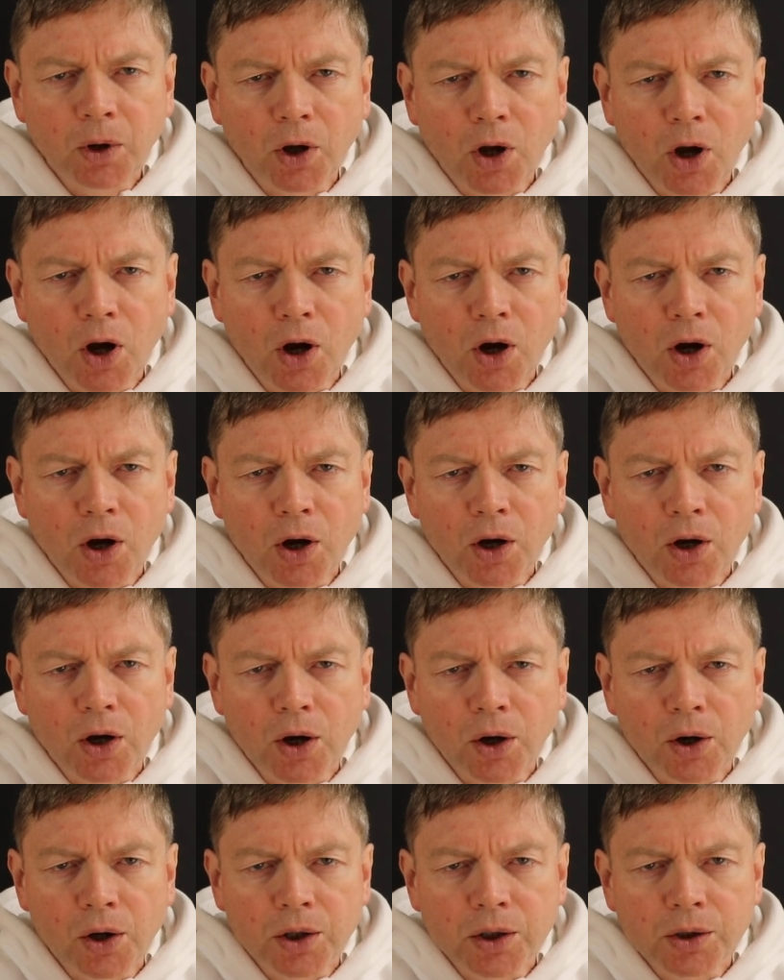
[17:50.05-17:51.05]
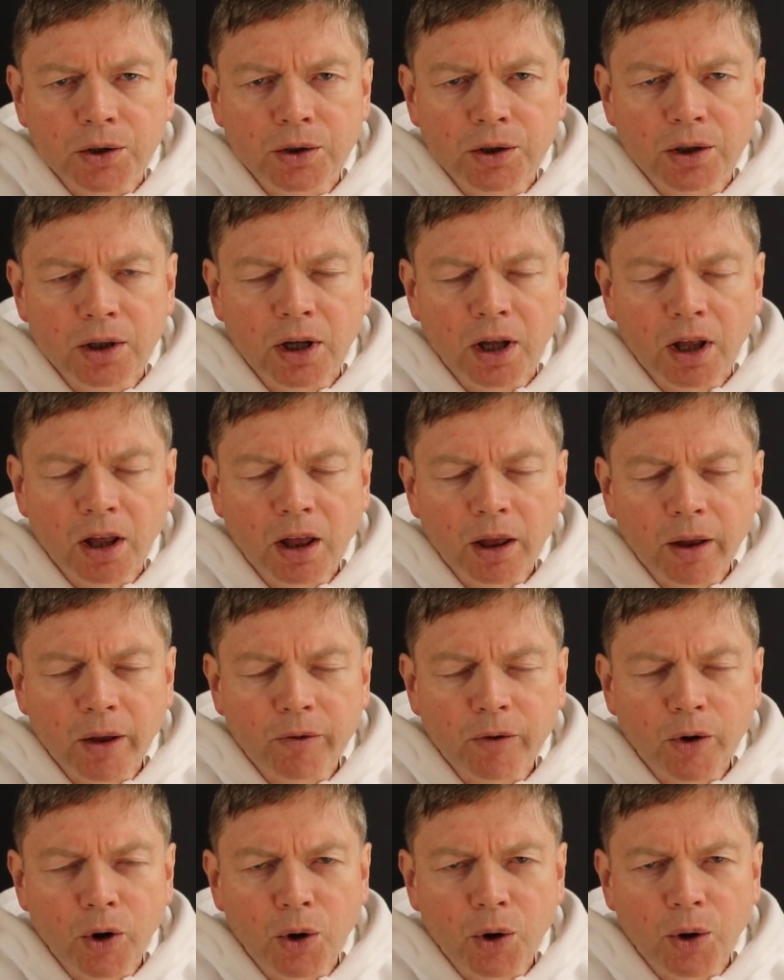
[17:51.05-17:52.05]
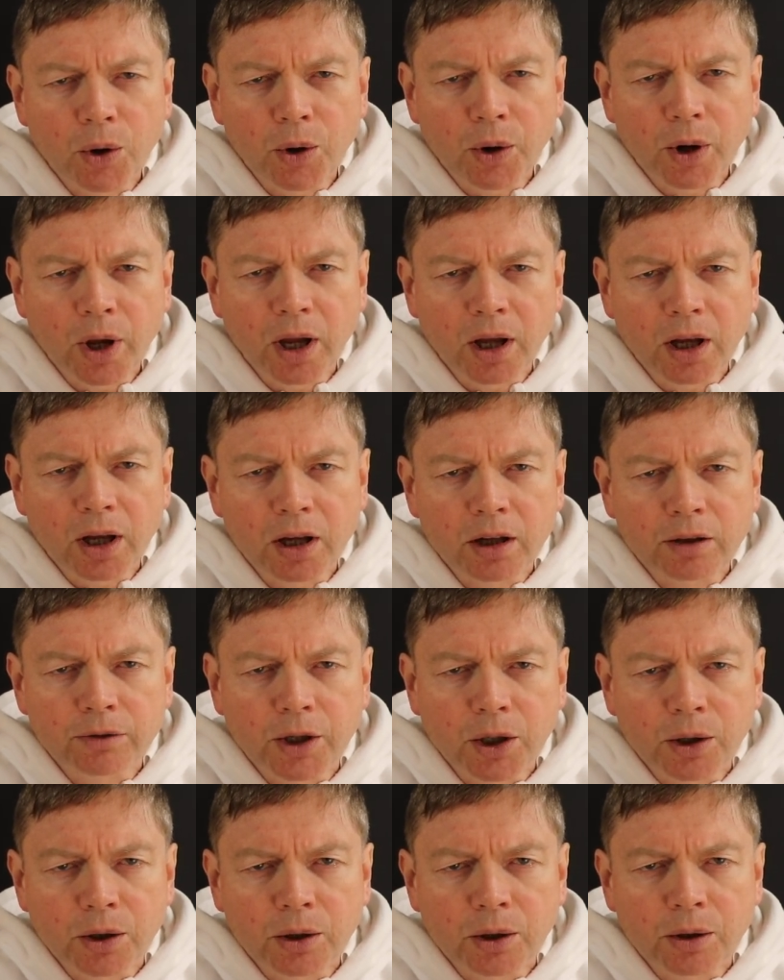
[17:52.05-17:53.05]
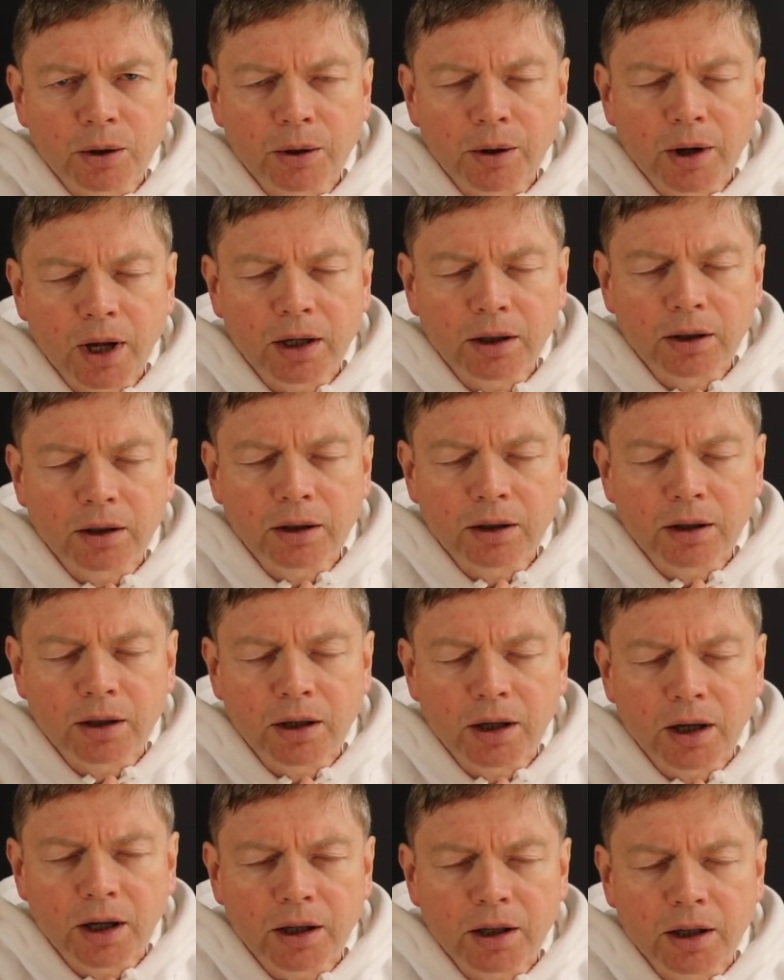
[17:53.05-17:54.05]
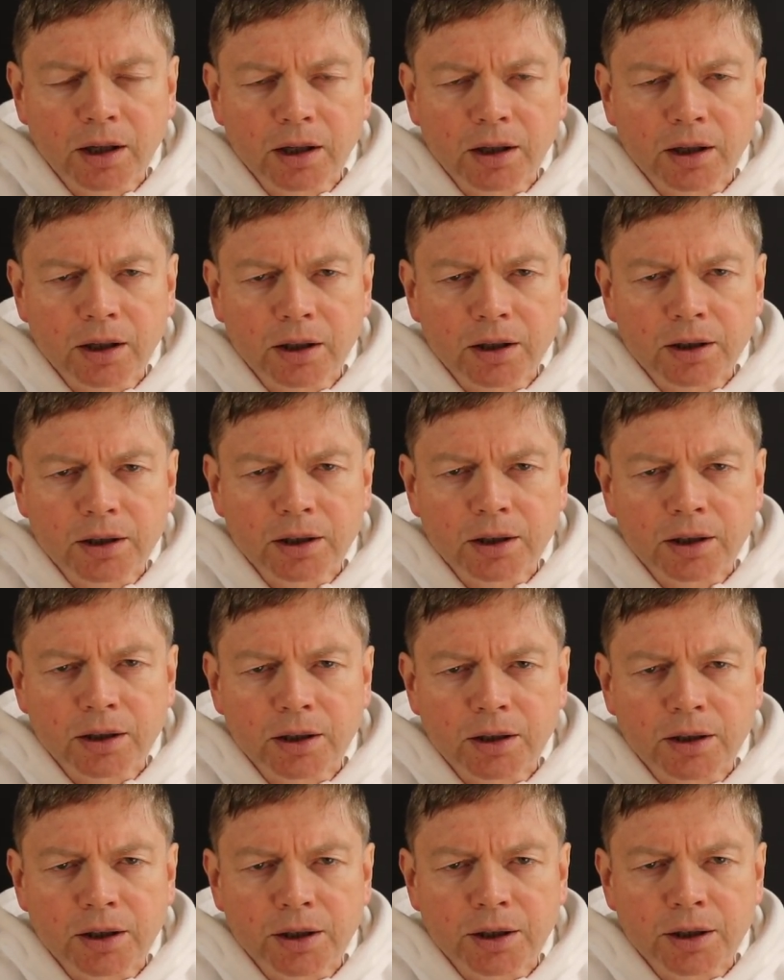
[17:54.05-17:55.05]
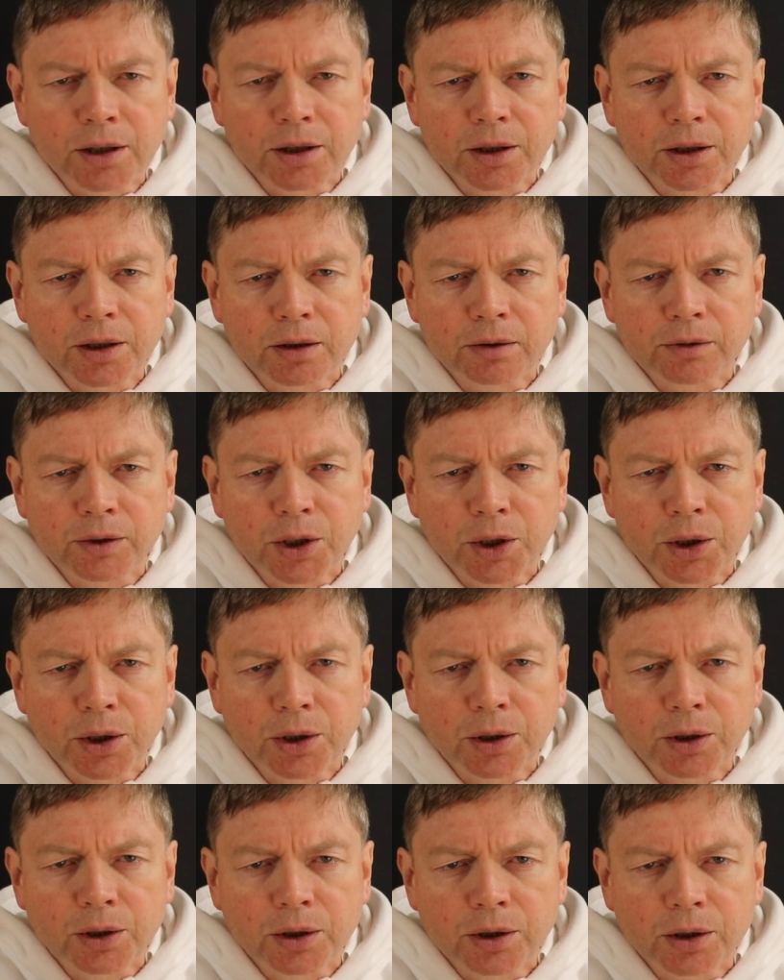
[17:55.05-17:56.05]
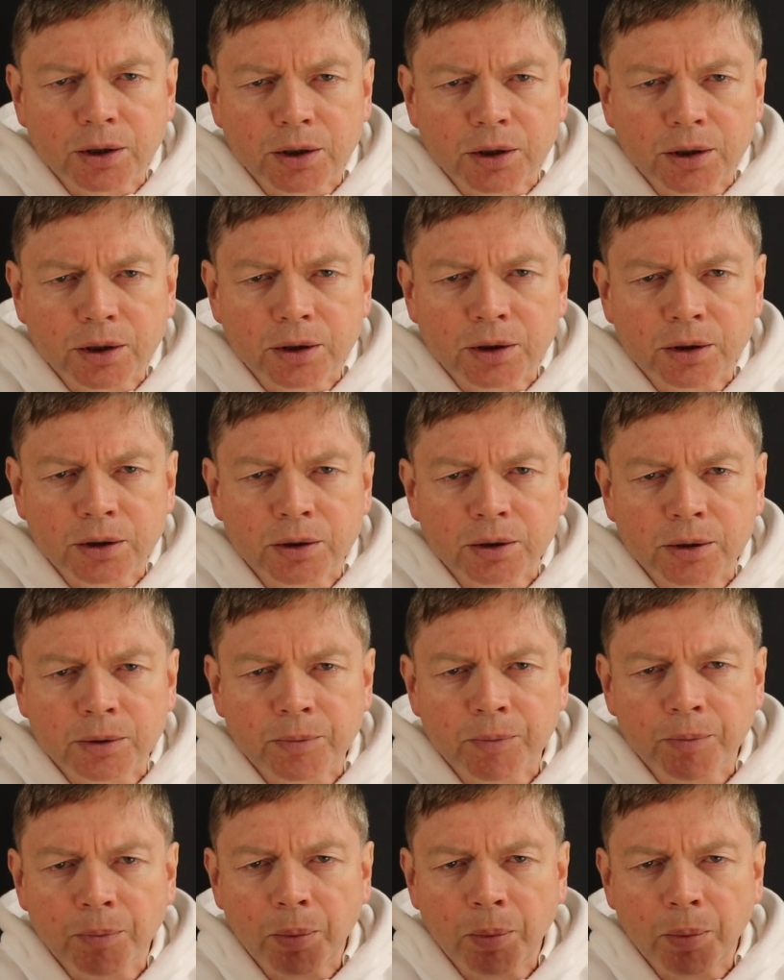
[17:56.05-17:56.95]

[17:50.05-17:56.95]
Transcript: God, forever and ever.